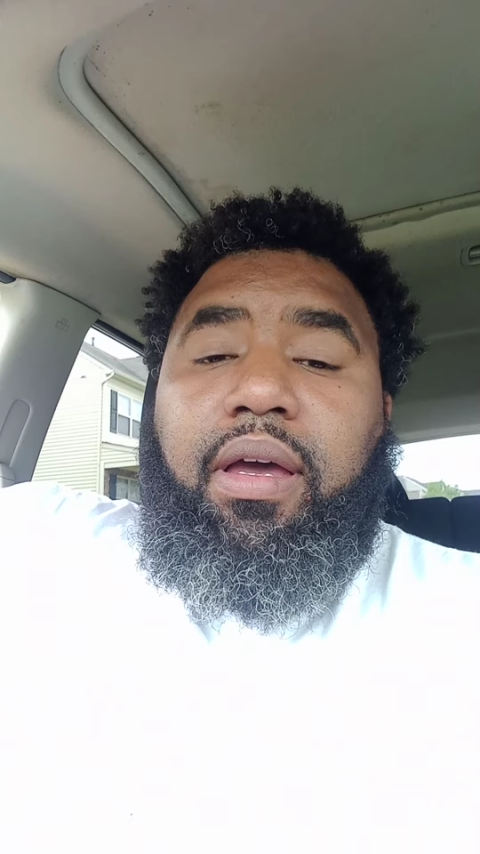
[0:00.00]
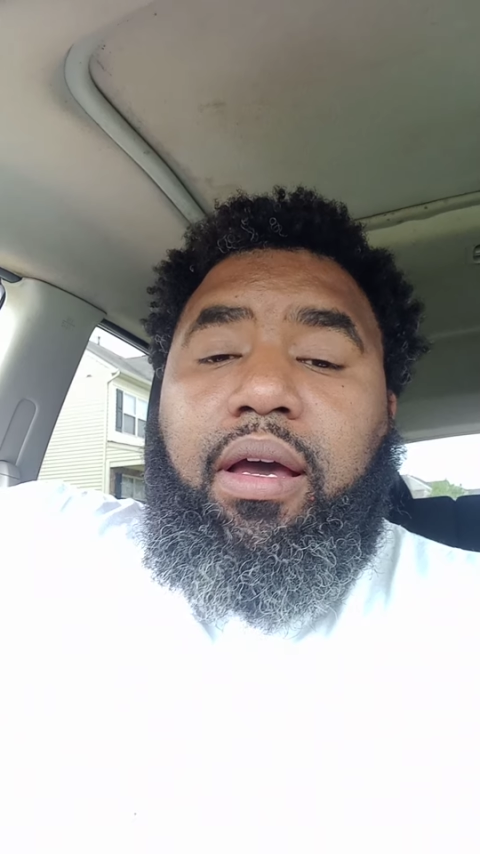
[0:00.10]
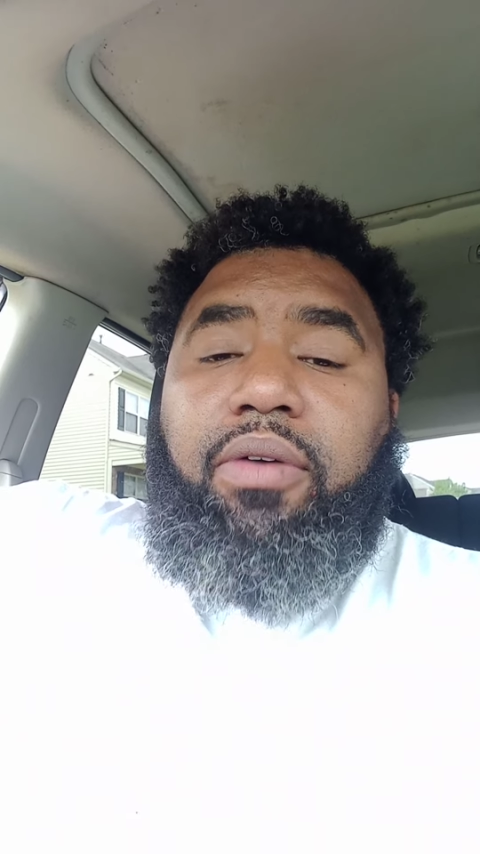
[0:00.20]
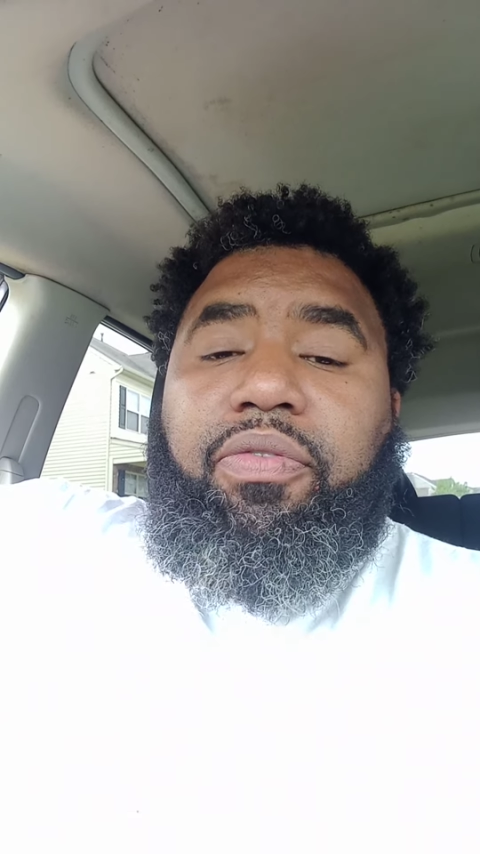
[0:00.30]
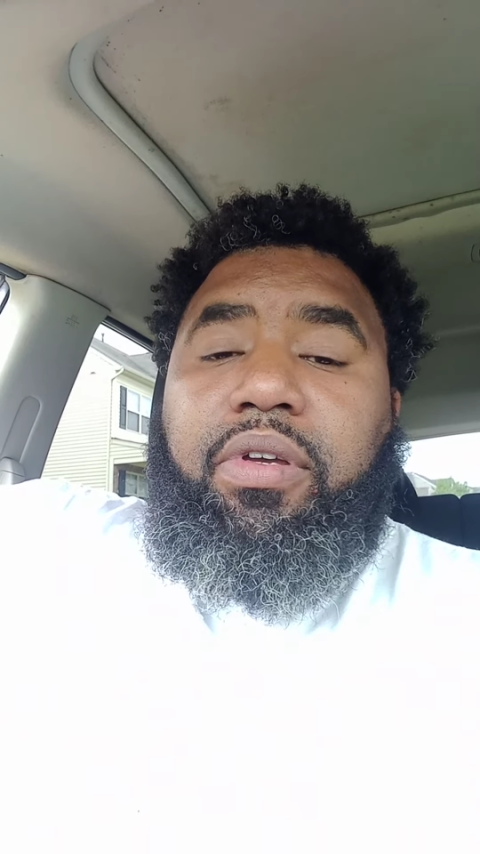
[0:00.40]

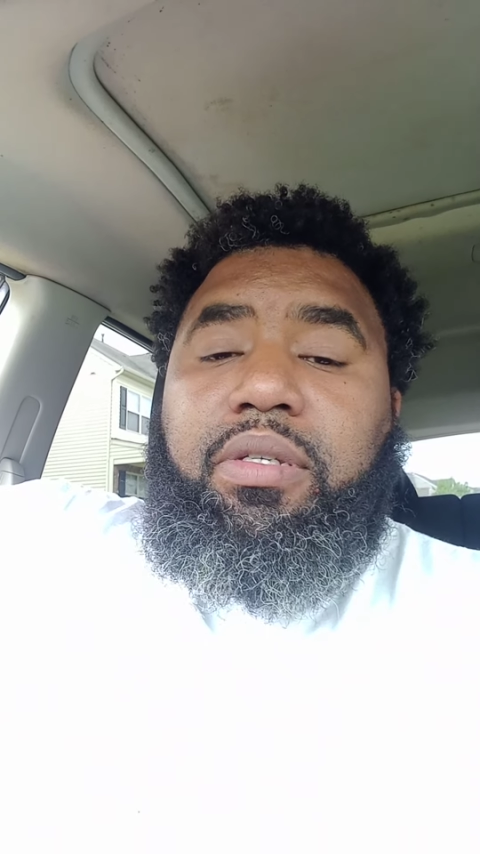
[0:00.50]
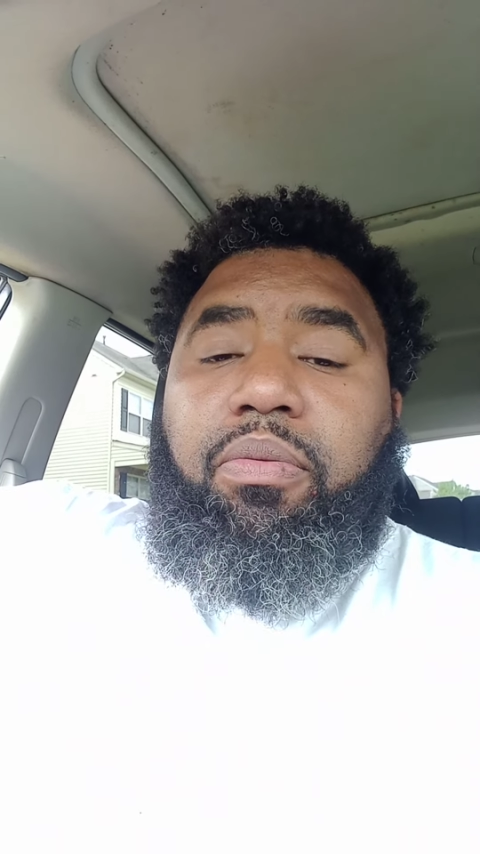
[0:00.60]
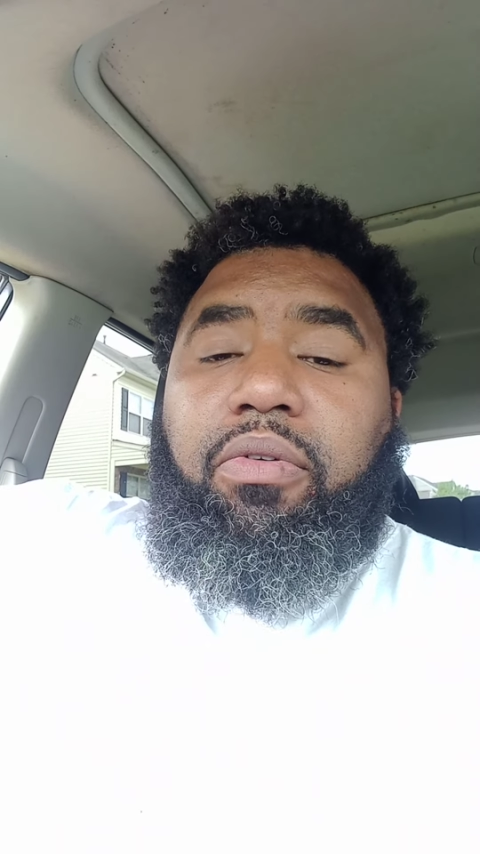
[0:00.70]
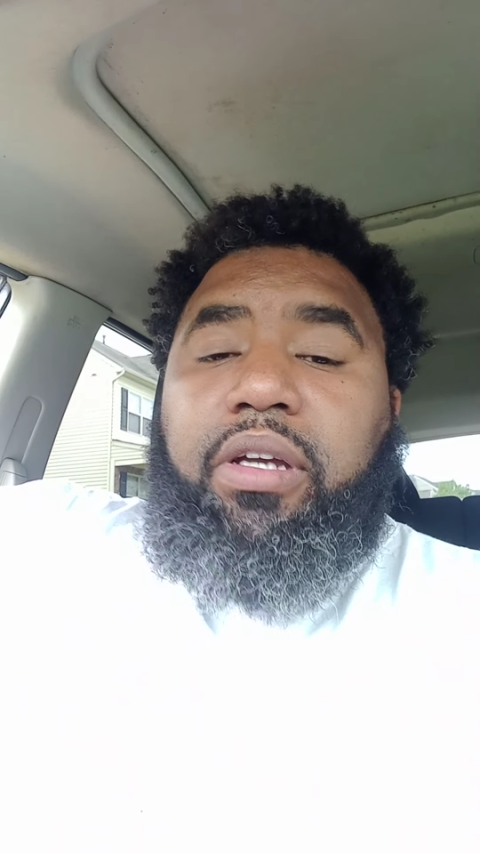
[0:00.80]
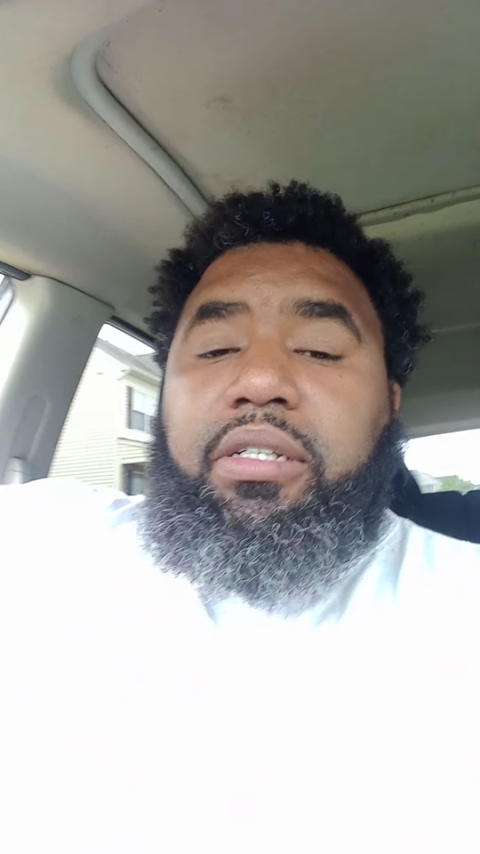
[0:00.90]
Health,
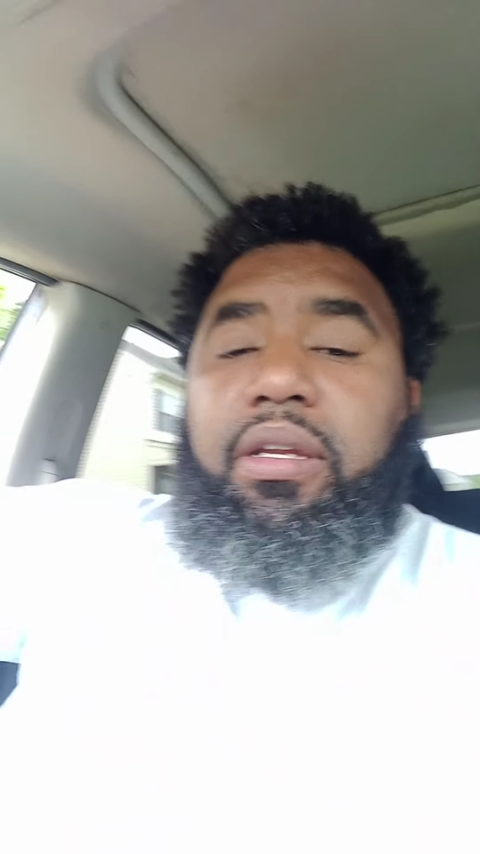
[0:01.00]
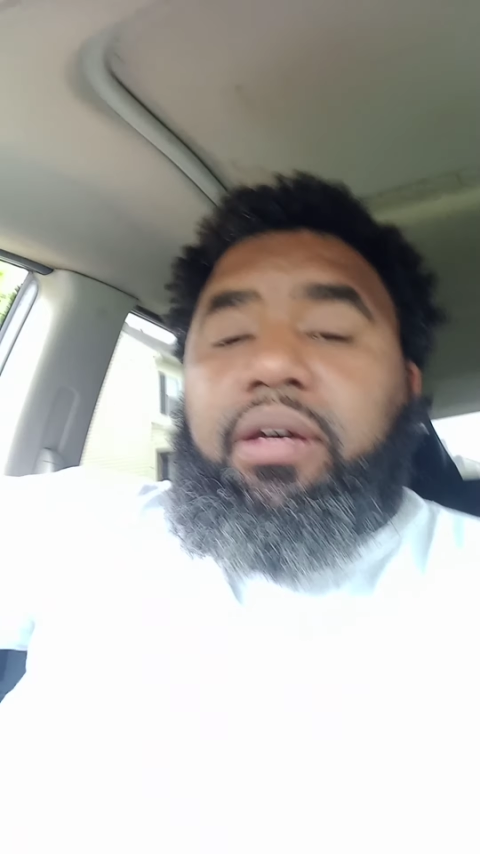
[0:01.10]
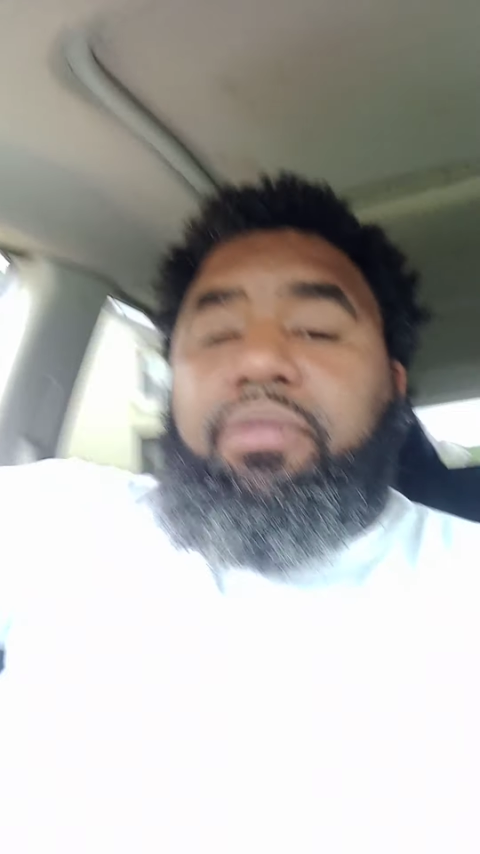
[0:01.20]
Inspiration,